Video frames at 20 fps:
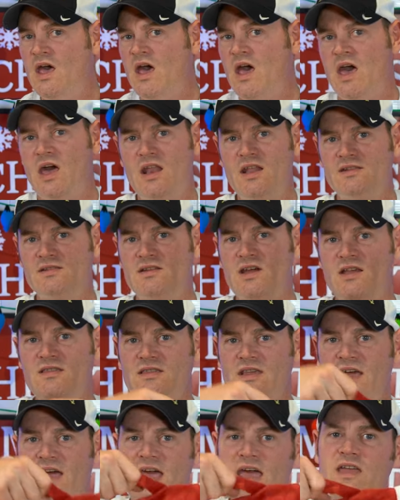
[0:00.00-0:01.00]
And it's got
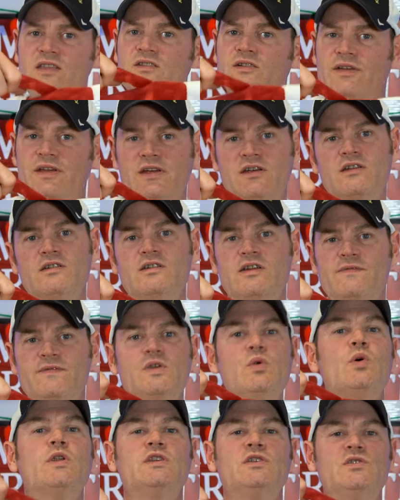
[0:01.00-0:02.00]
the handle here if
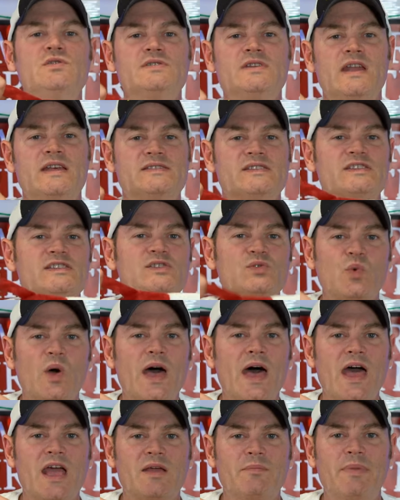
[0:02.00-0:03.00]
you want to use it as a
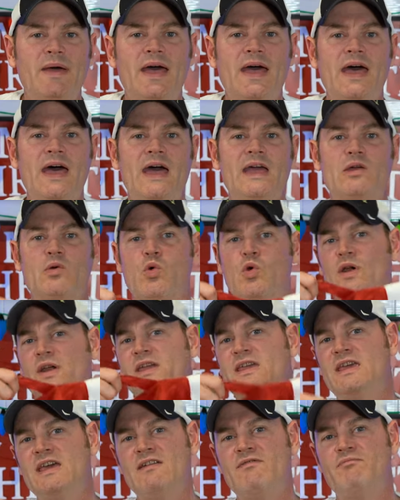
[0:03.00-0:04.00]
swag bag
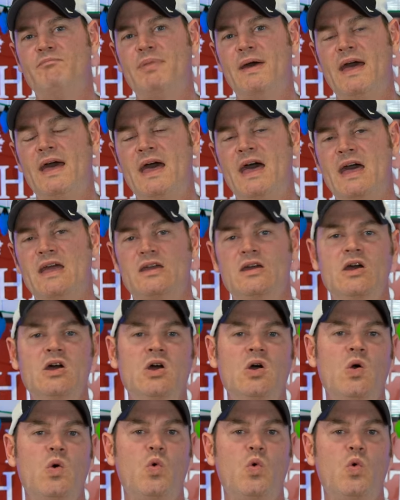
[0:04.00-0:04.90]
or a gift bag,